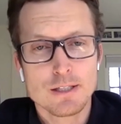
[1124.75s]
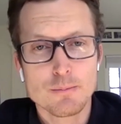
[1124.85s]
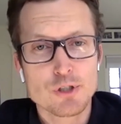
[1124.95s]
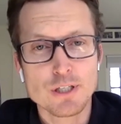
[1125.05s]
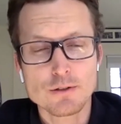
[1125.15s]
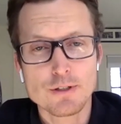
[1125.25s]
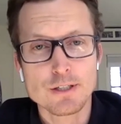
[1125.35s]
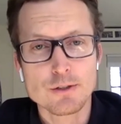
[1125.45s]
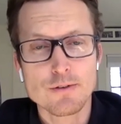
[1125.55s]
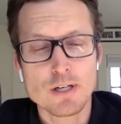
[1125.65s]
you know machine
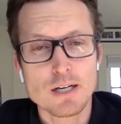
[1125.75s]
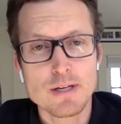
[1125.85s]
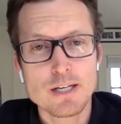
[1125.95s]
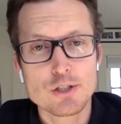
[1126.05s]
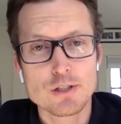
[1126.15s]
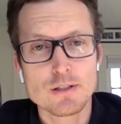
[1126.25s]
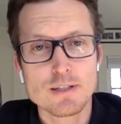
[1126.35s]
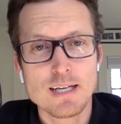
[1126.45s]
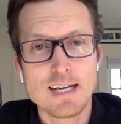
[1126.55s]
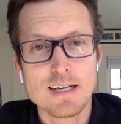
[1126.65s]
learning driven automation
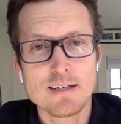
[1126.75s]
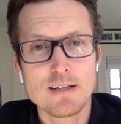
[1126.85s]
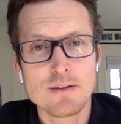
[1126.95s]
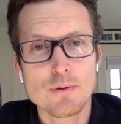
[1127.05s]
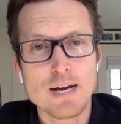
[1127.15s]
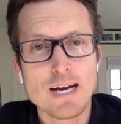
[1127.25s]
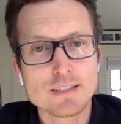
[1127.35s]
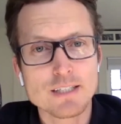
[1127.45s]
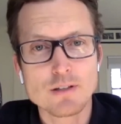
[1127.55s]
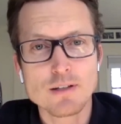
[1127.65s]
and and the
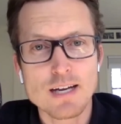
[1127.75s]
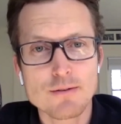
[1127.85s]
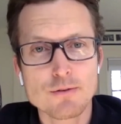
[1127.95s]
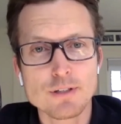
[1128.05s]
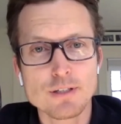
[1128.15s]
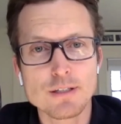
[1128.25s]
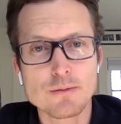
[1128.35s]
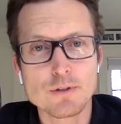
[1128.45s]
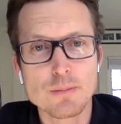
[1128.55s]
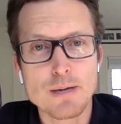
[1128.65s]
reality is a lot of
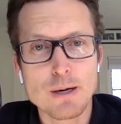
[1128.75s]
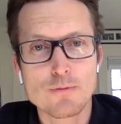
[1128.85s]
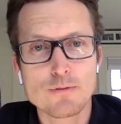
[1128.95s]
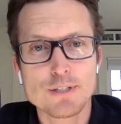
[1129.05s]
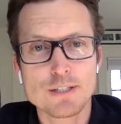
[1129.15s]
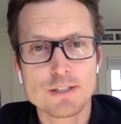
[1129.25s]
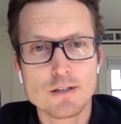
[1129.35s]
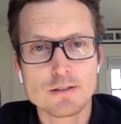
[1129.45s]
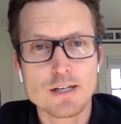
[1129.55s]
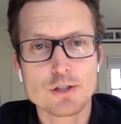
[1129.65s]
really really powerful
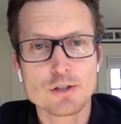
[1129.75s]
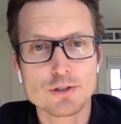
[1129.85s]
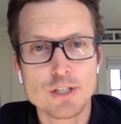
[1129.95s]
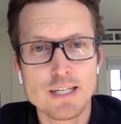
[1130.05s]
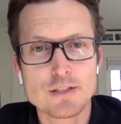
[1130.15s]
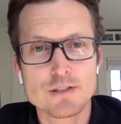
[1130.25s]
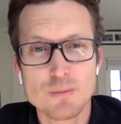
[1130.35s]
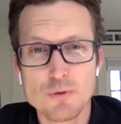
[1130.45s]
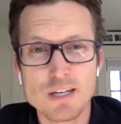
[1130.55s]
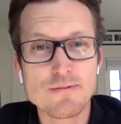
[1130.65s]
technological change is
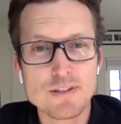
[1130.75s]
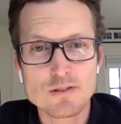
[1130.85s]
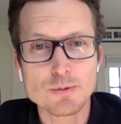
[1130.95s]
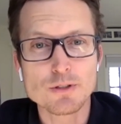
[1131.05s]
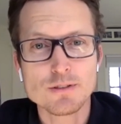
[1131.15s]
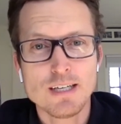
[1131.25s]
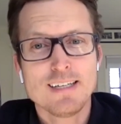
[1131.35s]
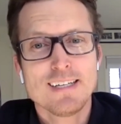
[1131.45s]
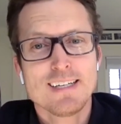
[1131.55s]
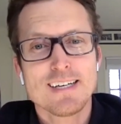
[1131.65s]
somewhat invisible
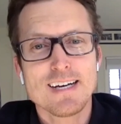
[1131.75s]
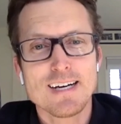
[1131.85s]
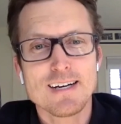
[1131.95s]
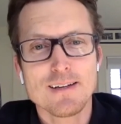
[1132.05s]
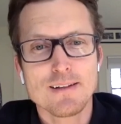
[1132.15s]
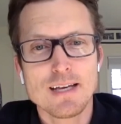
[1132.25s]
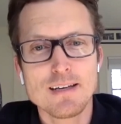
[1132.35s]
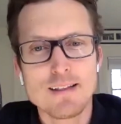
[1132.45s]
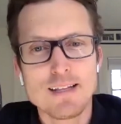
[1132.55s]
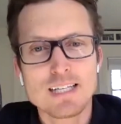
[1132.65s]
uh,
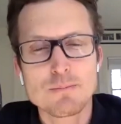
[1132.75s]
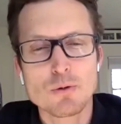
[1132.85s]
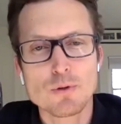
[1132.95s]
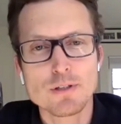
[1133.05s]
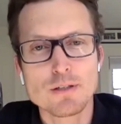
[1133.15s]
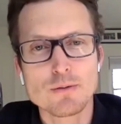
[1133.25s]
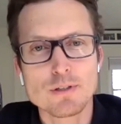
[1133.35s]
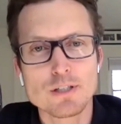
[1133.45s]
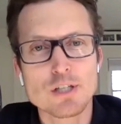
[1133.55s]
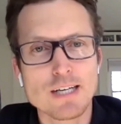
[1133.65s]
and and that can be really
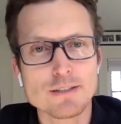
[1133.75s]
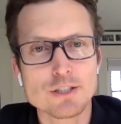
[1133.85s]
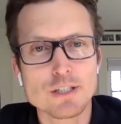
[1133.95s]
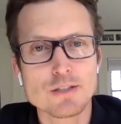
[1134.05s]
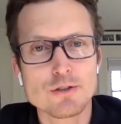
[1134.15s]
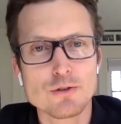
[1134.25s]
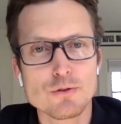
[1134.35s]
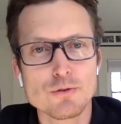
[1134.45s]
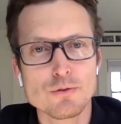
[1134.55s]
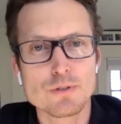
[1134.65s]
really challenging
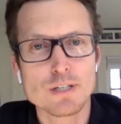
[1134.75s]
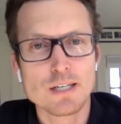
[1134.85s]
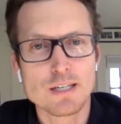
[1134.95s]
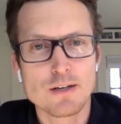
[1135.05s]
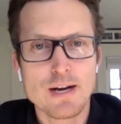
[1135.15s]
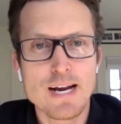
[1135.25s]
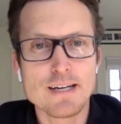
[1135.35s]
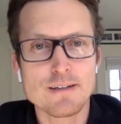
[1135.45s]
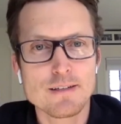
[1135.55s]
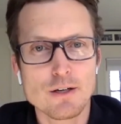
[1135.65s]
to to kind of
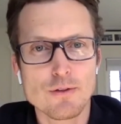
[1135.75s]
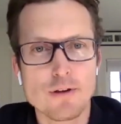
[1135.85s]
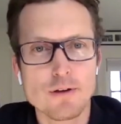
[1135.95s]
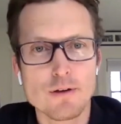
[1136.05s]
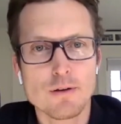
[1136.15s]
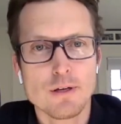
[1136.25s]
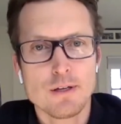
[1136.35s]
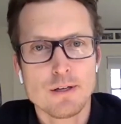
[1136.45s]
create you know the